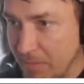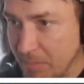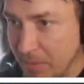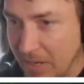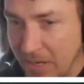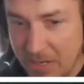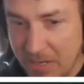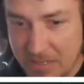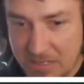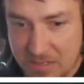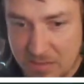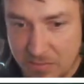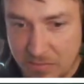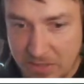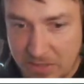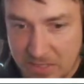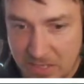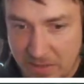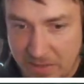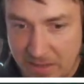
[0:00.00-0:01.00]
implants
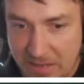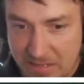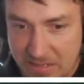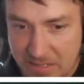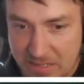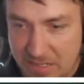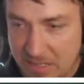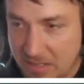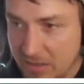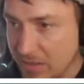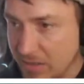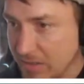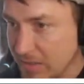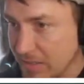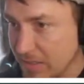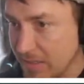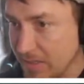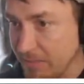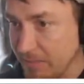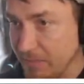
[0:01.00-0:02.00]
and things like that to stick
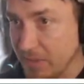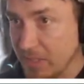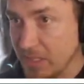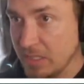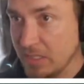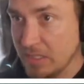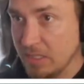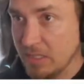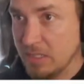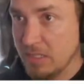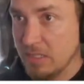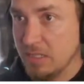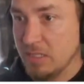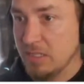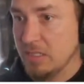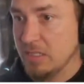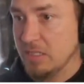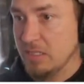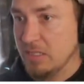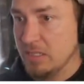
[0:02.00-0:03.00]
on. So
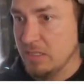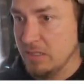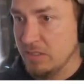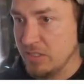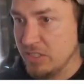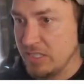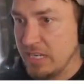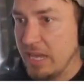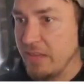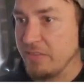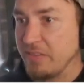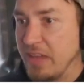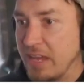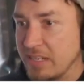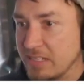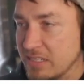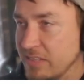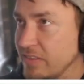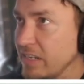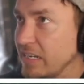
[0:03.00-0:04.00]
just add
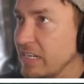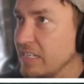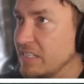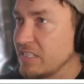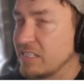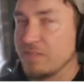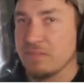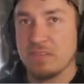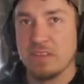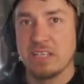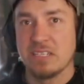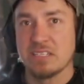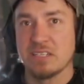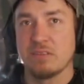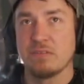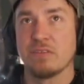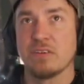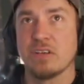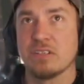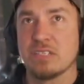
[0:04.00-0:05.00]
that to the list of
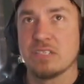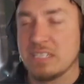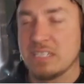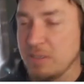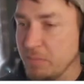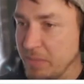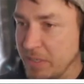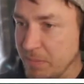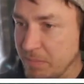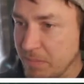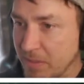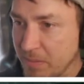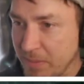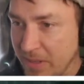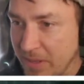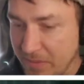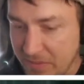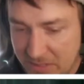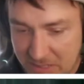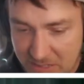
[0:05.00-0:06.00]
things I forgot to tell people
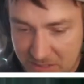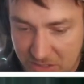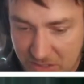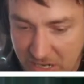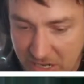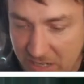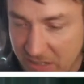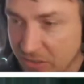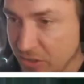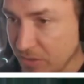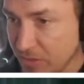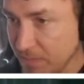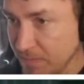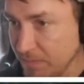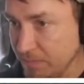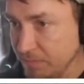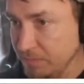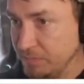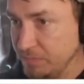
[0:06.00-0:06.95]
about this challenge.